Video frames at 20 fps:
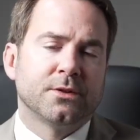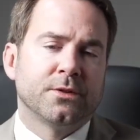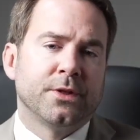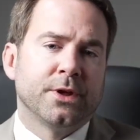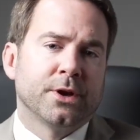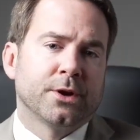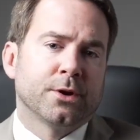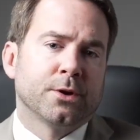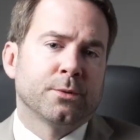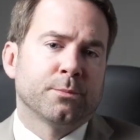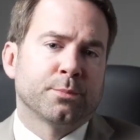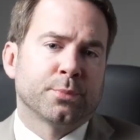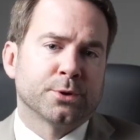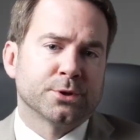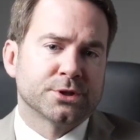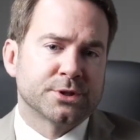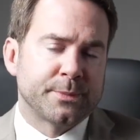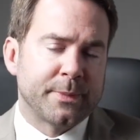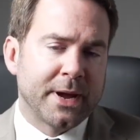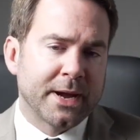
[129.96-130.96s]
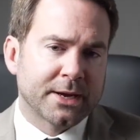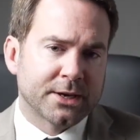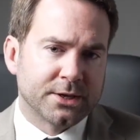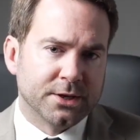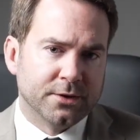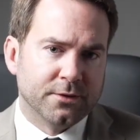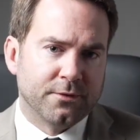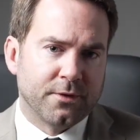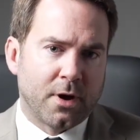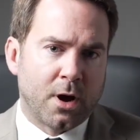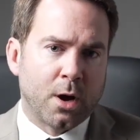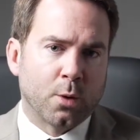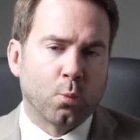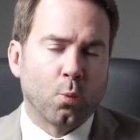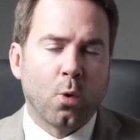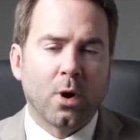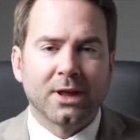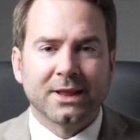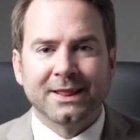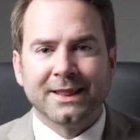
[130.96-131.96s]
their perspective on
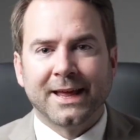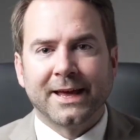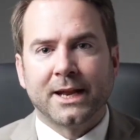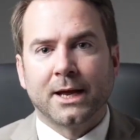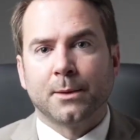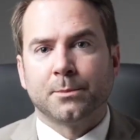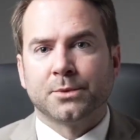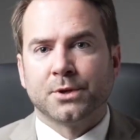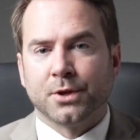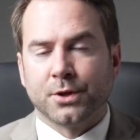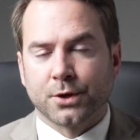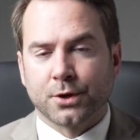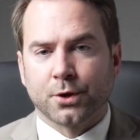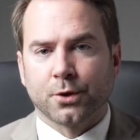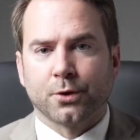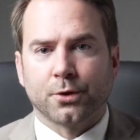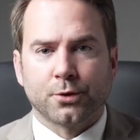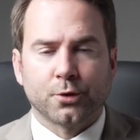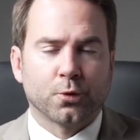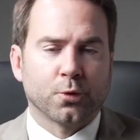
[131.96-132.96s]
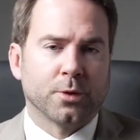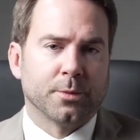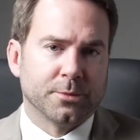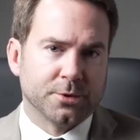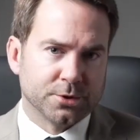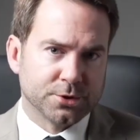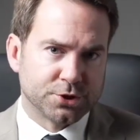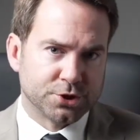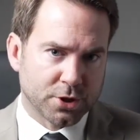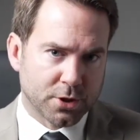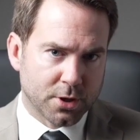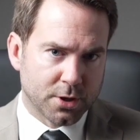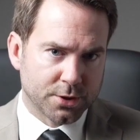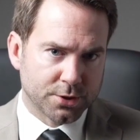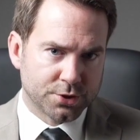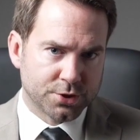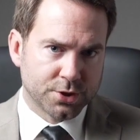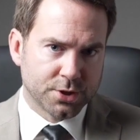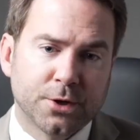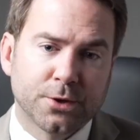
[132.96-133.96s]
what led up to the current criminal
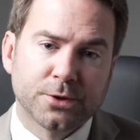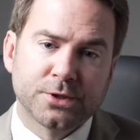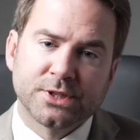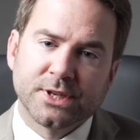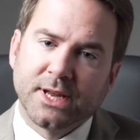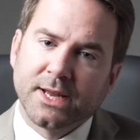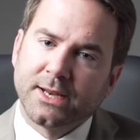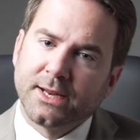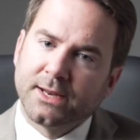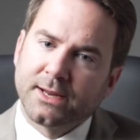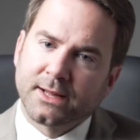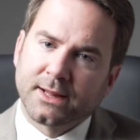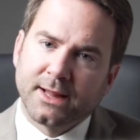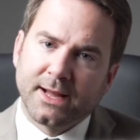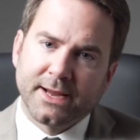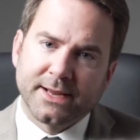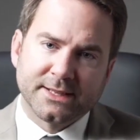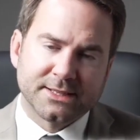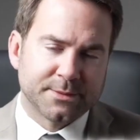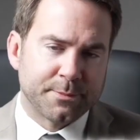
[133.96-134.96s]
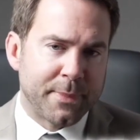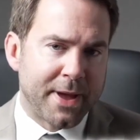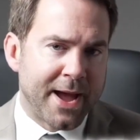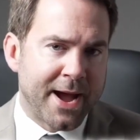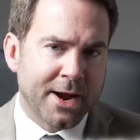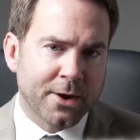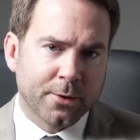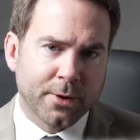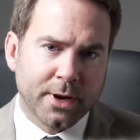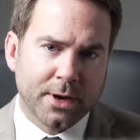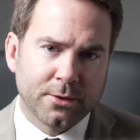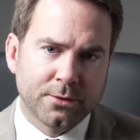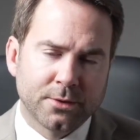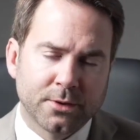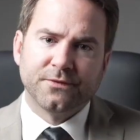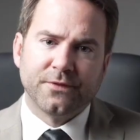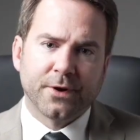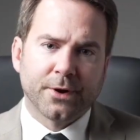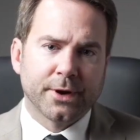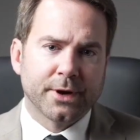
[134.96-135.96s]
charge. Understanding a client's background is
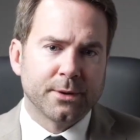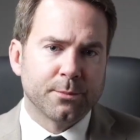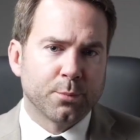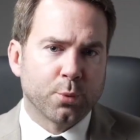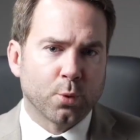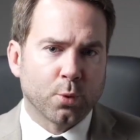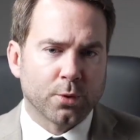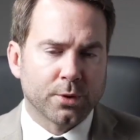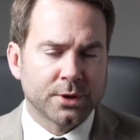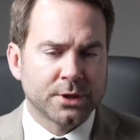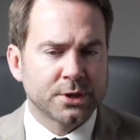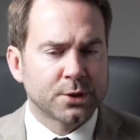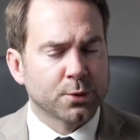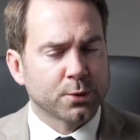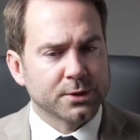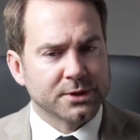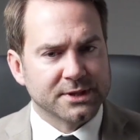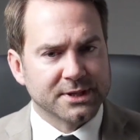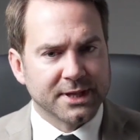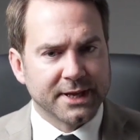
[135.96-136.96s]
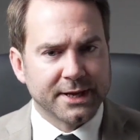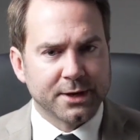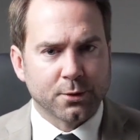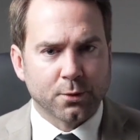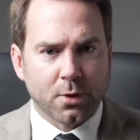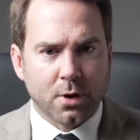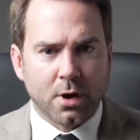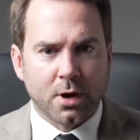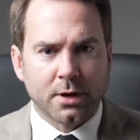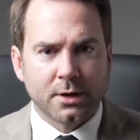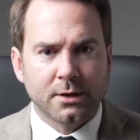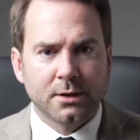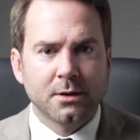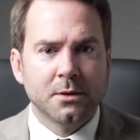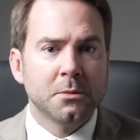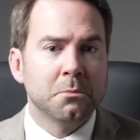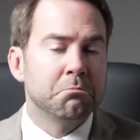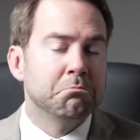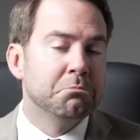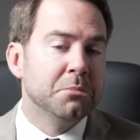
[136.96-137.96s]
very important towards later on
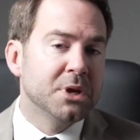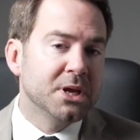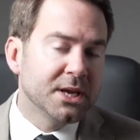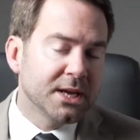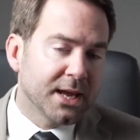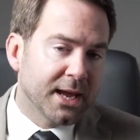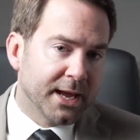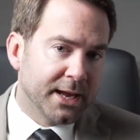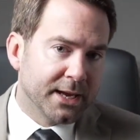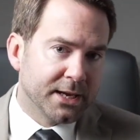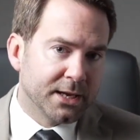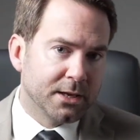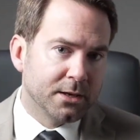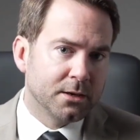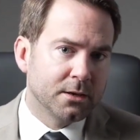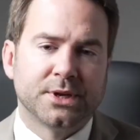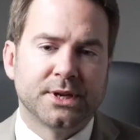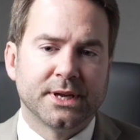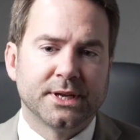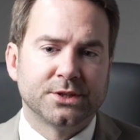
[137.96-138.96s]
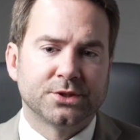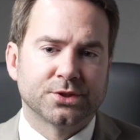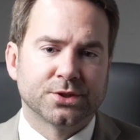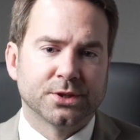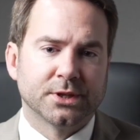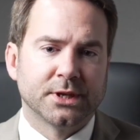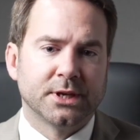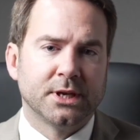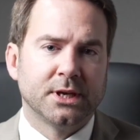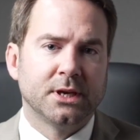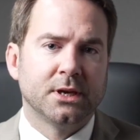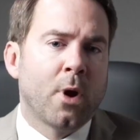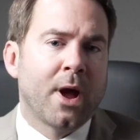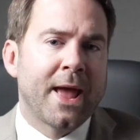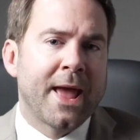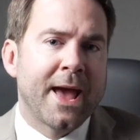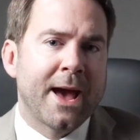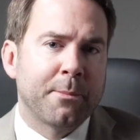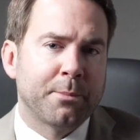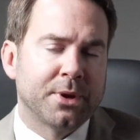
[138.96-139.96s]
mitigating potentially what
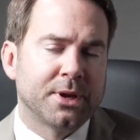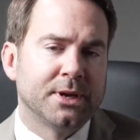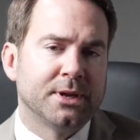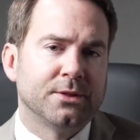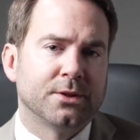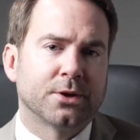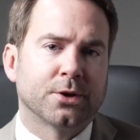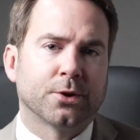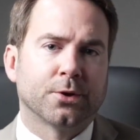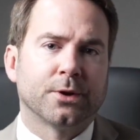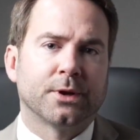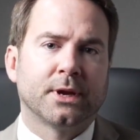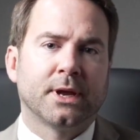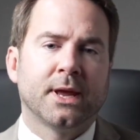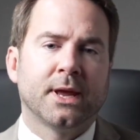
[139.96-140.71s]
happened in the current